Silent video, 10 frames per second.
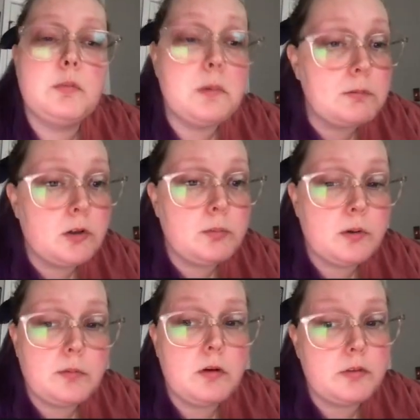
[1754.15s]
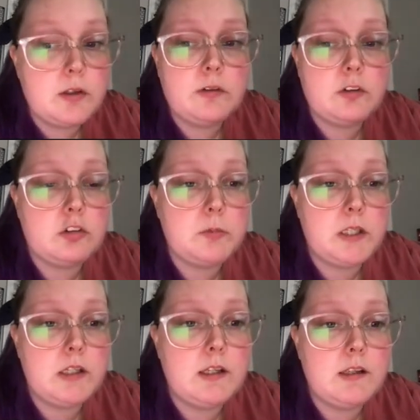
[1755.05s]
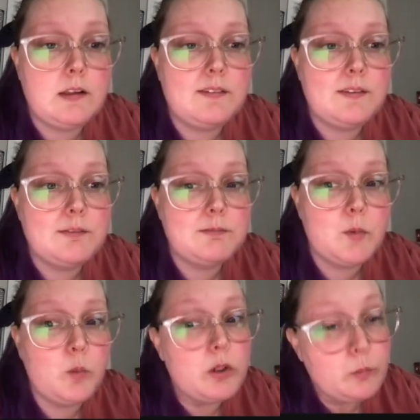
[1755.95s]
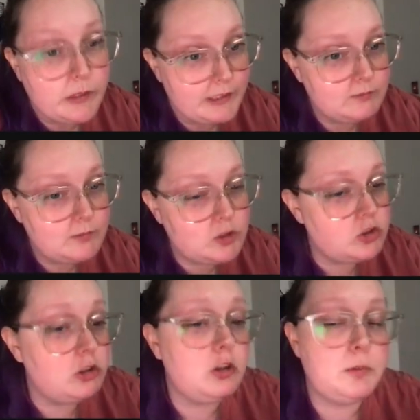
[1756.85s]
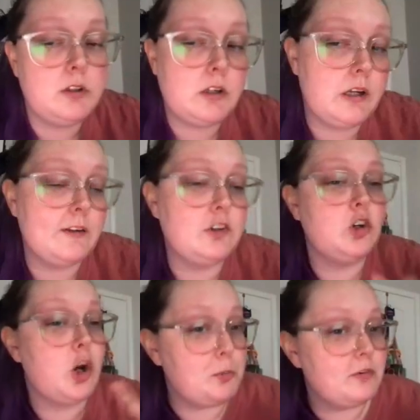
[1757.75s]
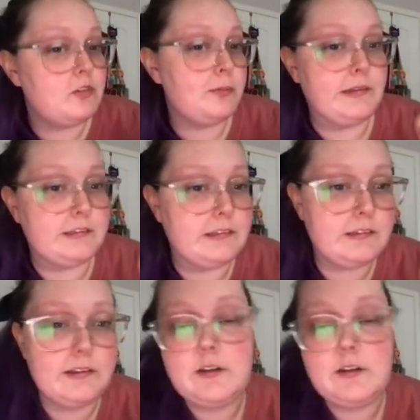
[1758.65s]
Remember, posting on social media is one way that you can communicate that you're open for business.